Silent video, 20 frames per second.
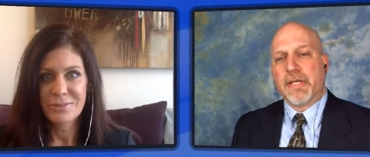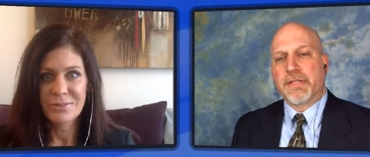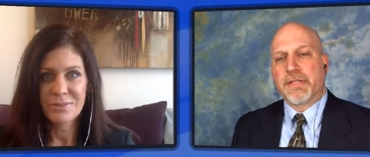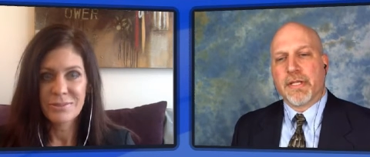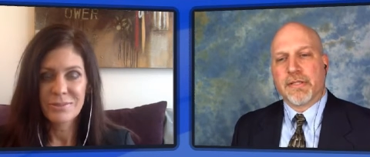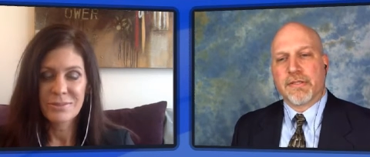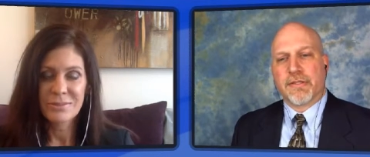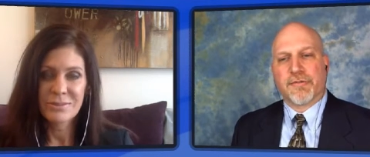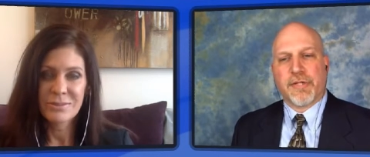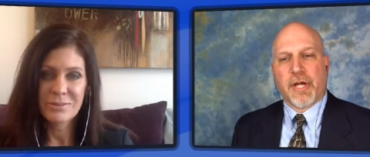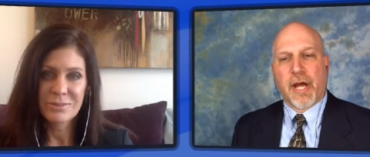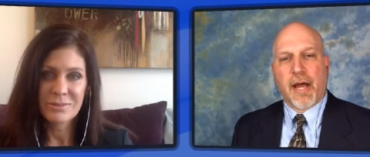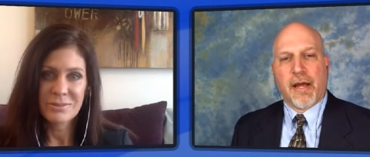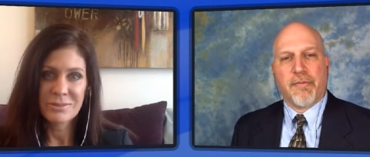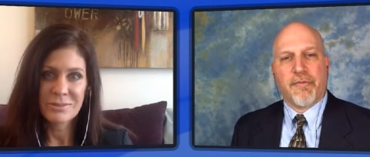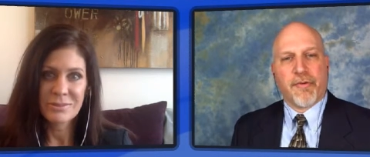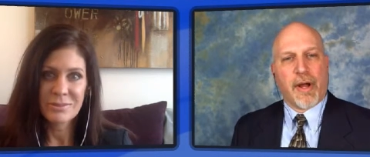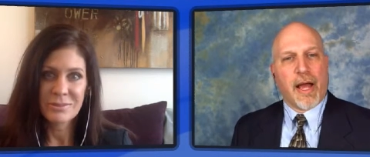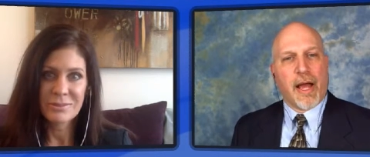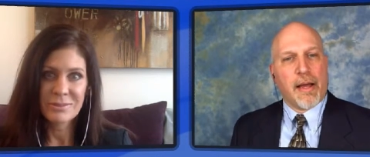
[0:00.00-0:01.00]
Speaker 1: me a sense of
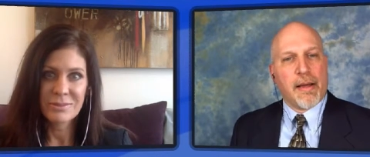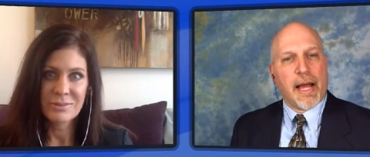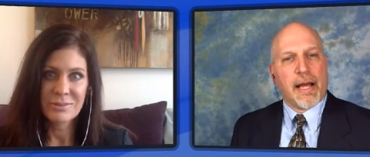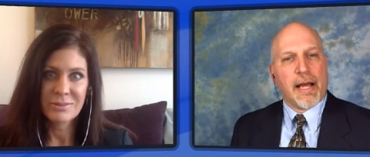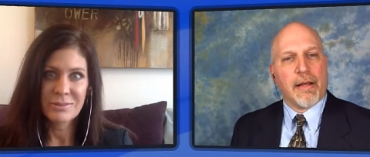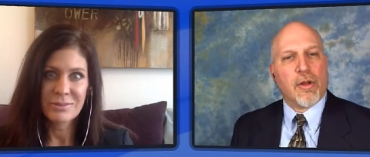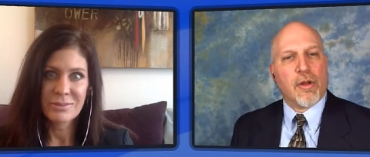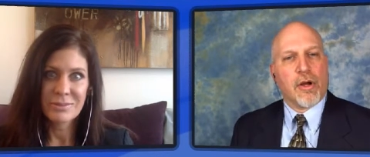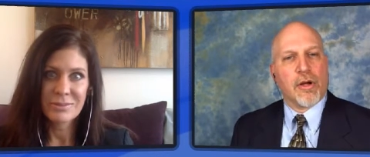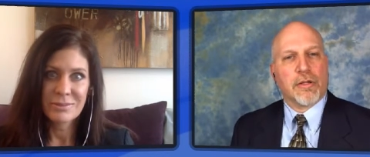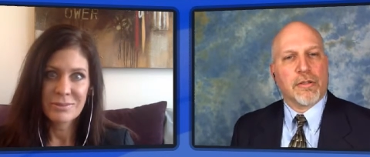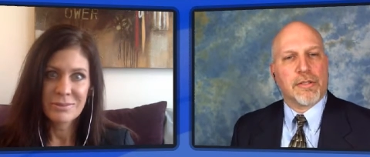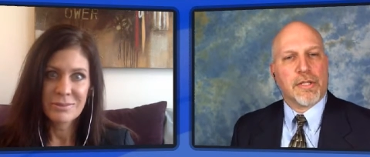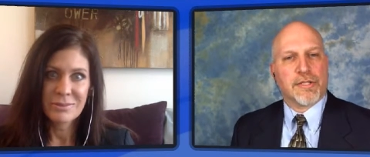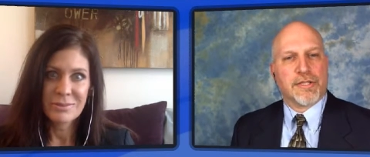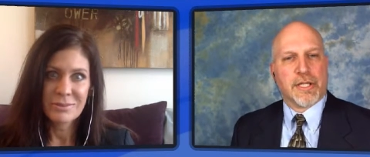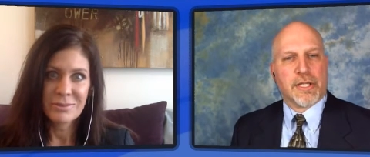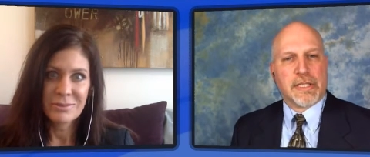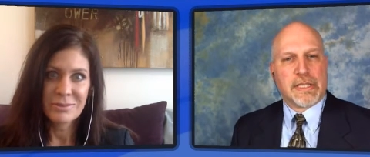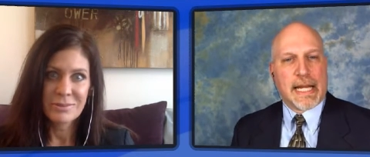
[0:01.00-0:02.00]
time for uh, how long
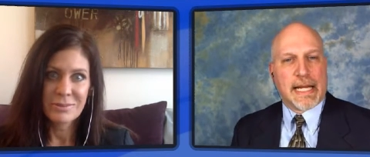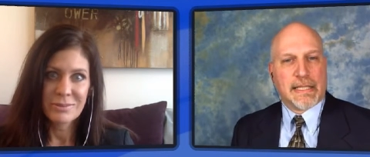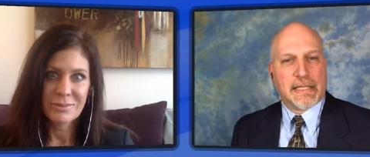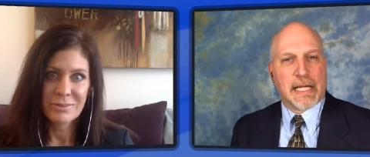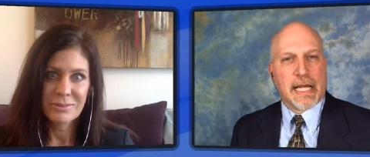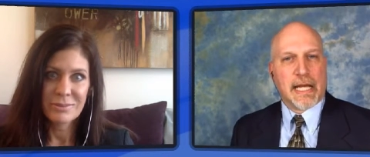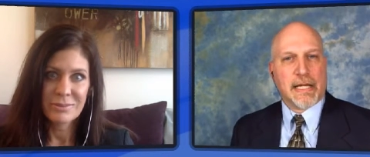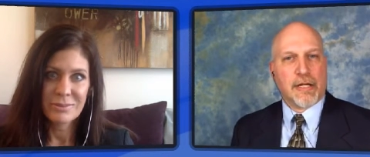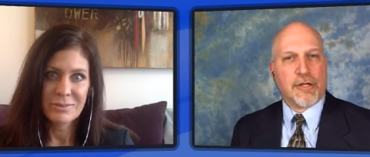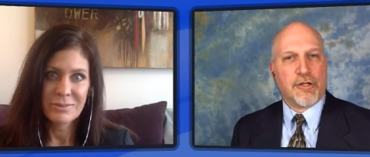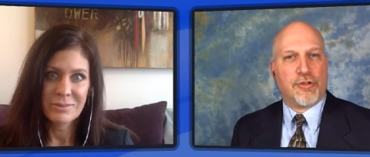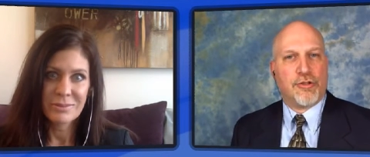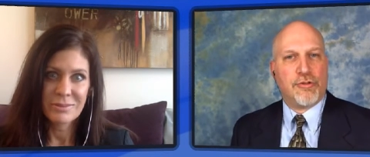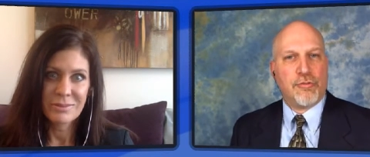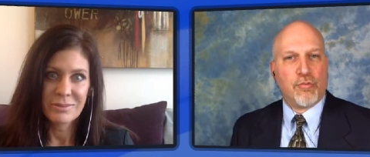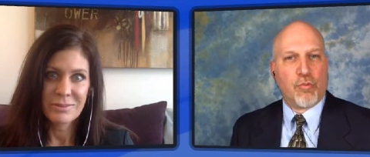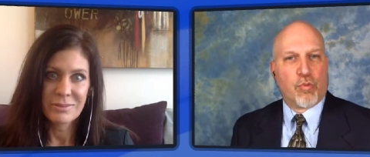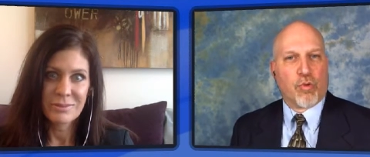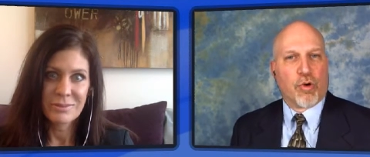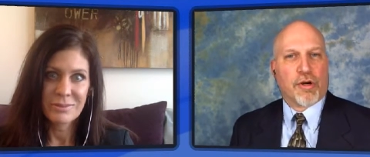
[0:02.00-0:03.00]
does it take to kind
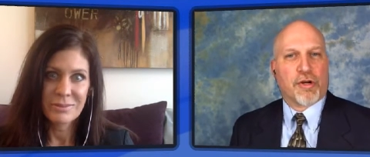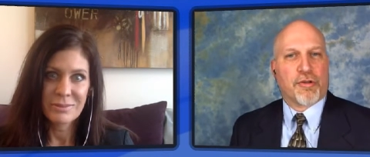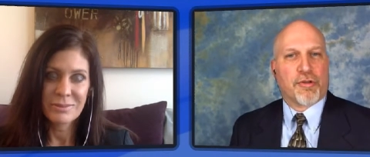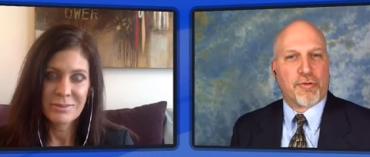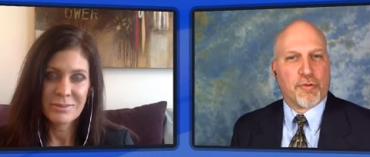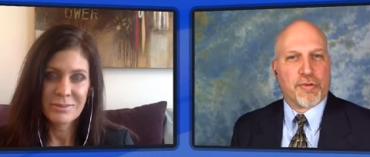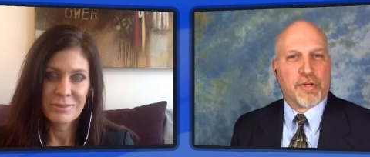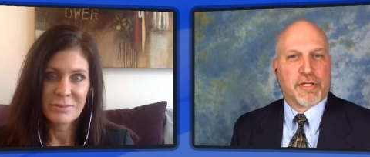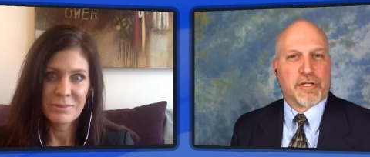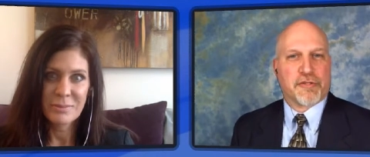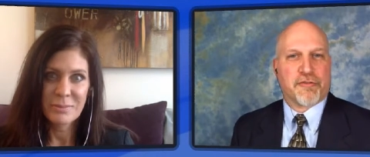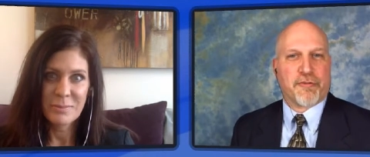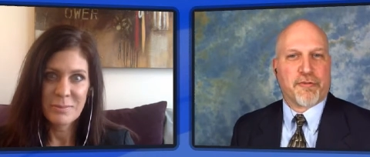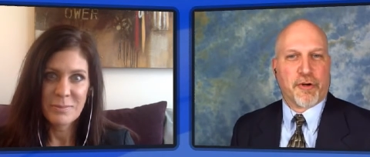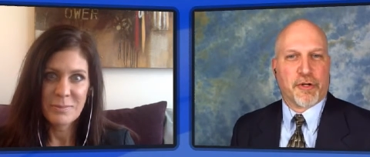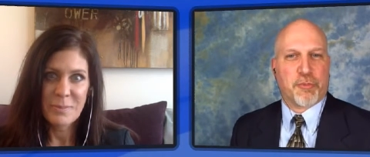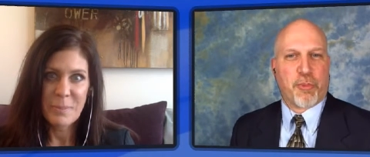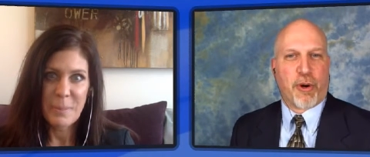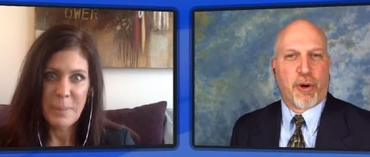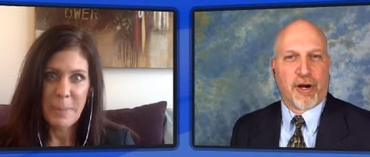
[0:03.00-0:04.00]
of work through this
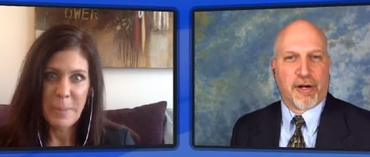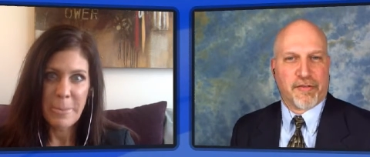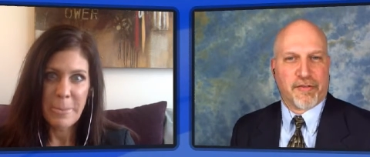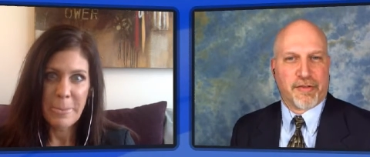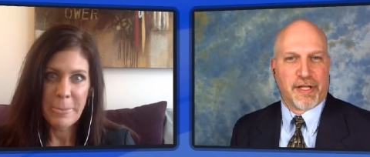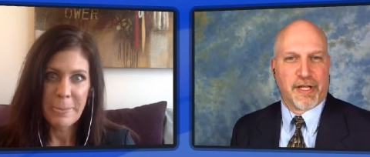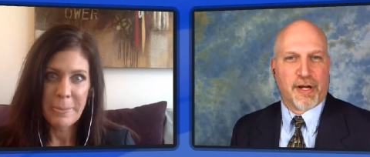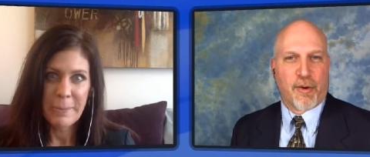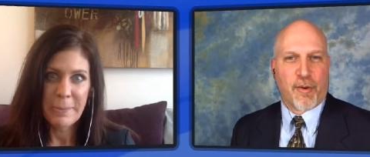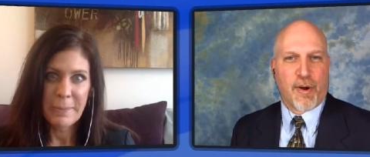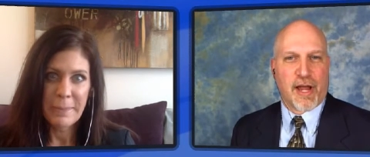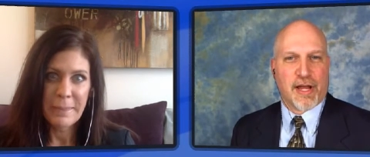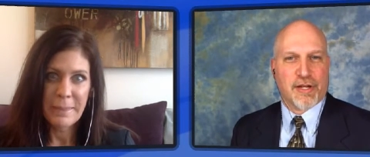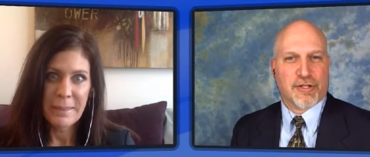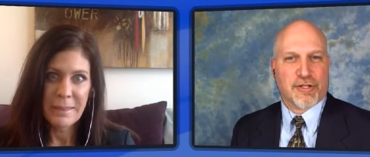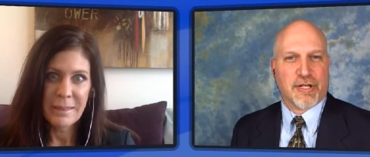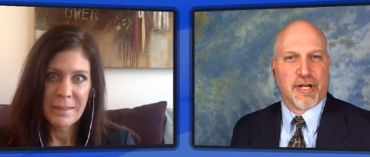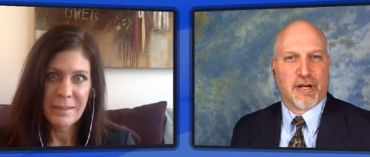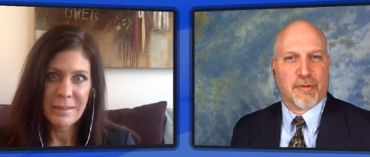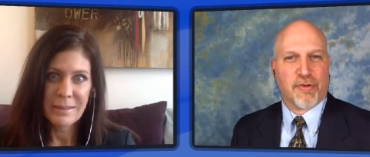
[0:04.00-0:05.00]
first part of the
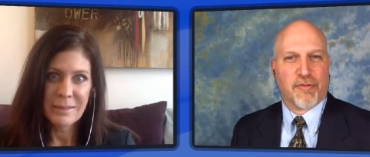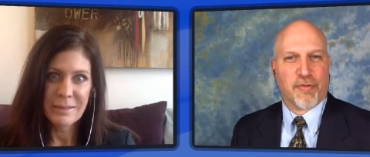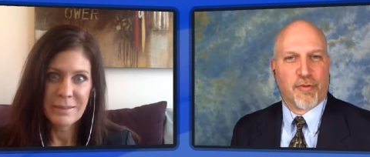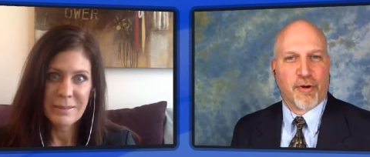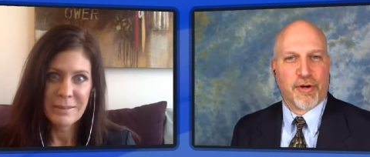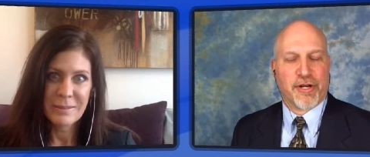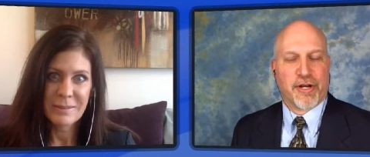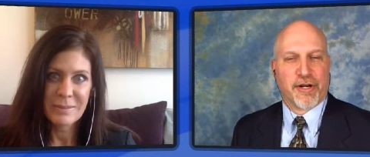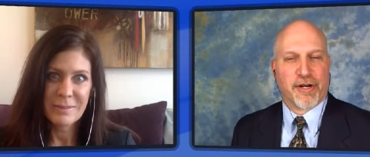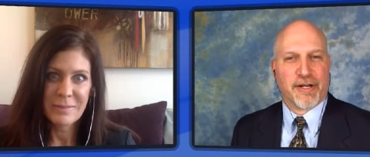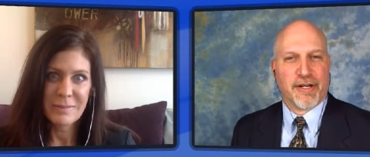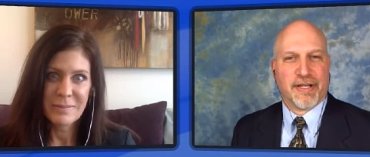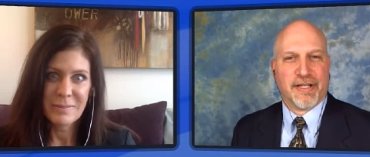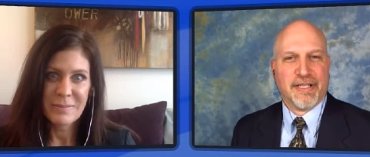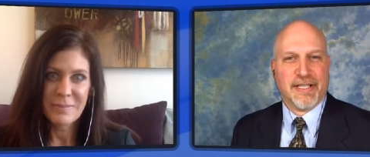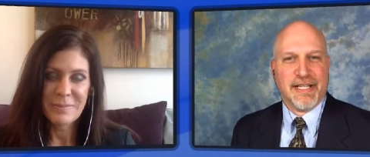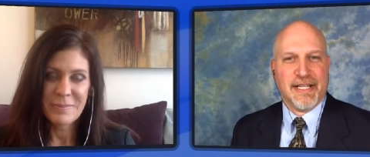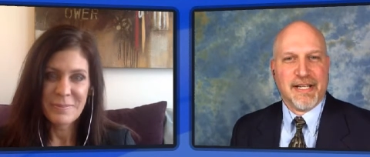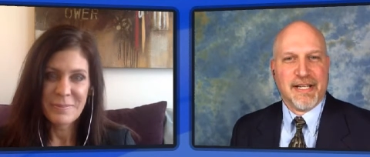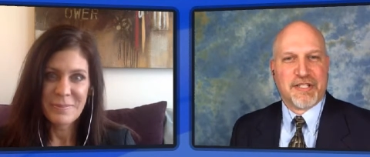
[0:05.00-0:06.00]
equation here before you're going
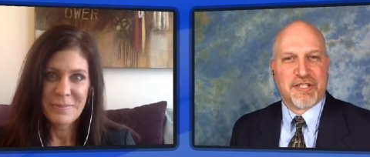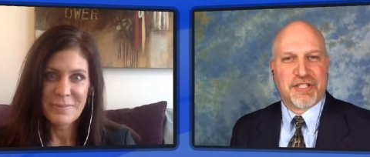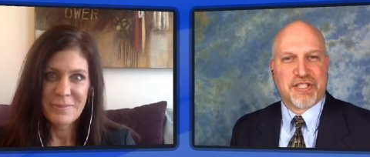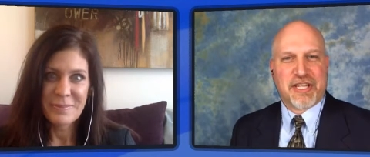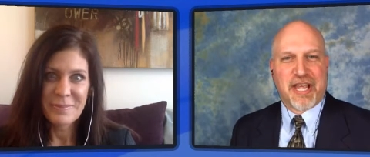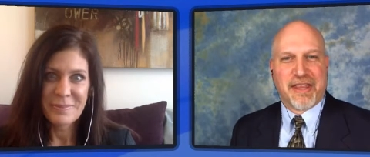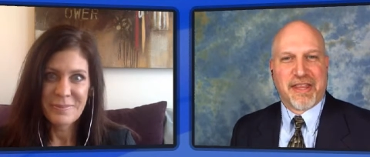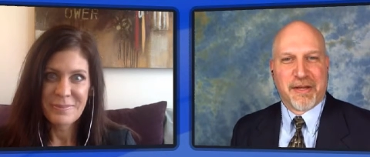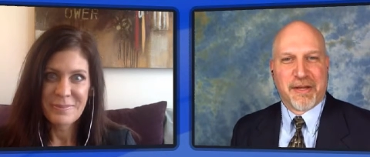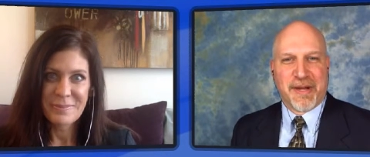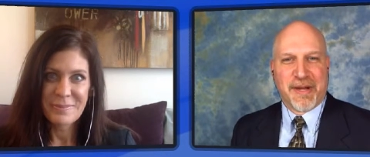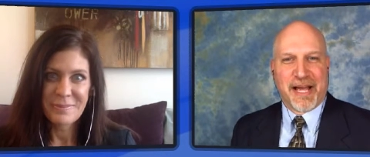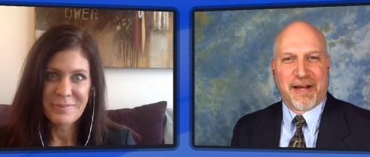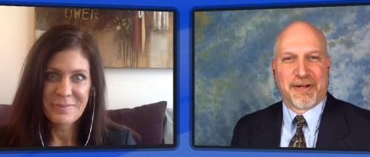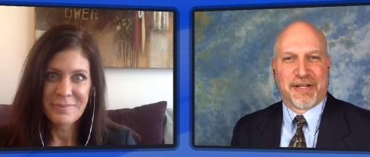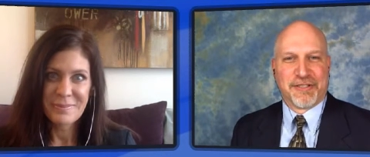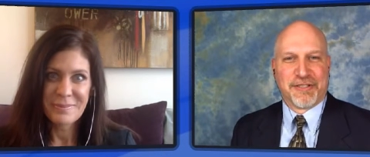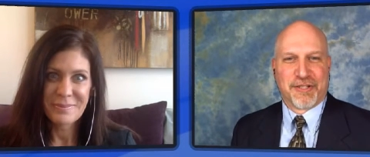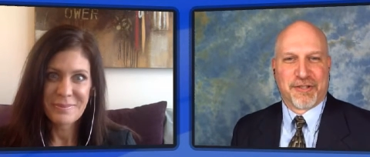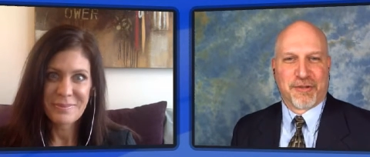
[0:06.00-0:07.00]
to send them
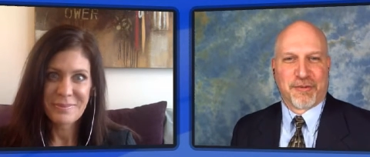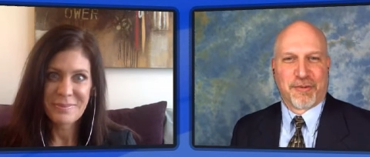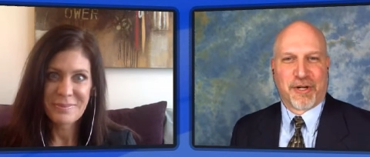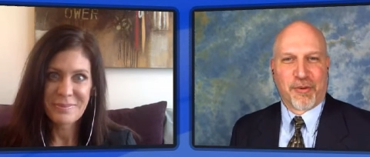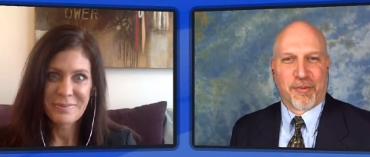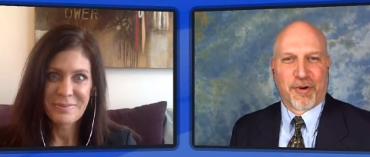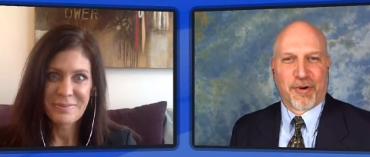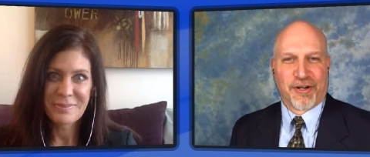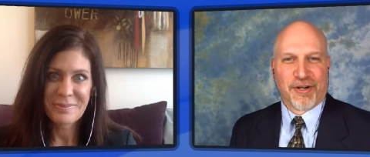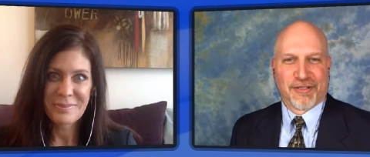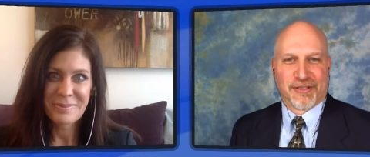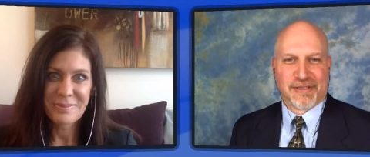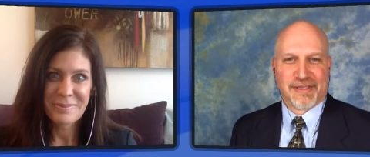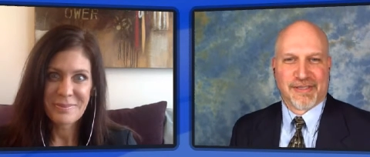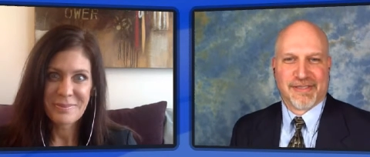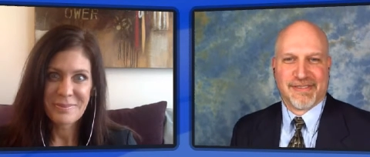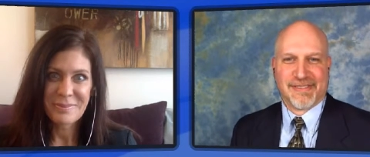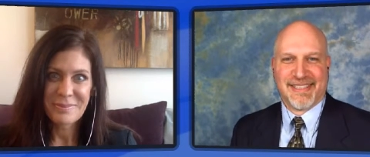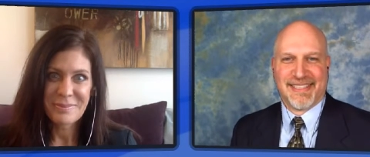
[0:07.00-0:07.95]
out into the real world?